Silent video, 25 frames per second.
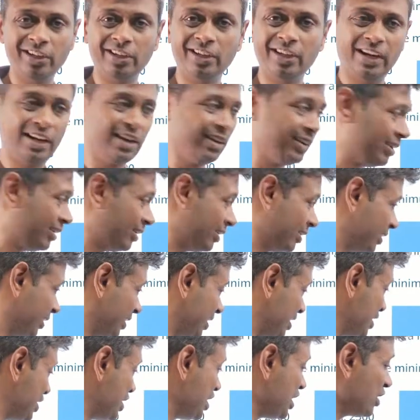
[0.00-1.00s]
in,
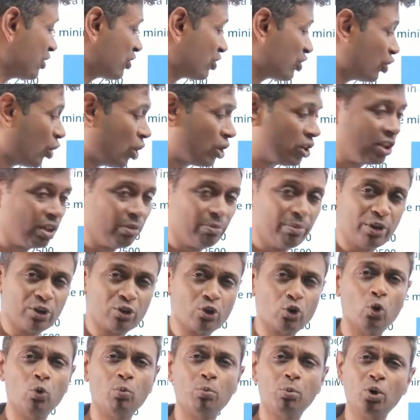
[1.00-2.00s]
D is not the
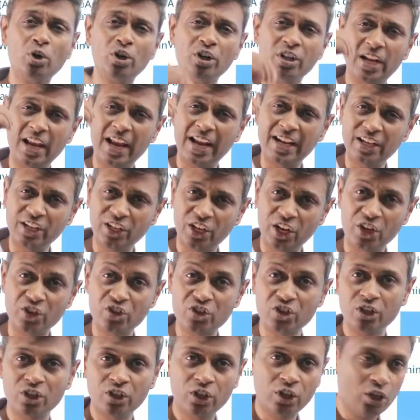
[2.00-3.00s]
best coupon in any
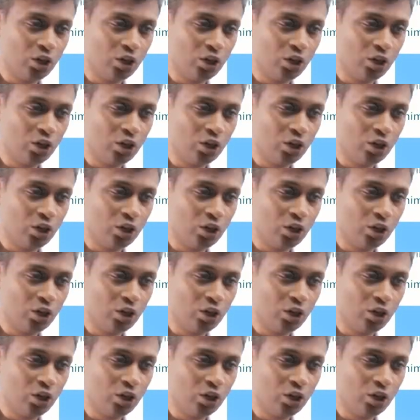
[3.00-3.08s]
range.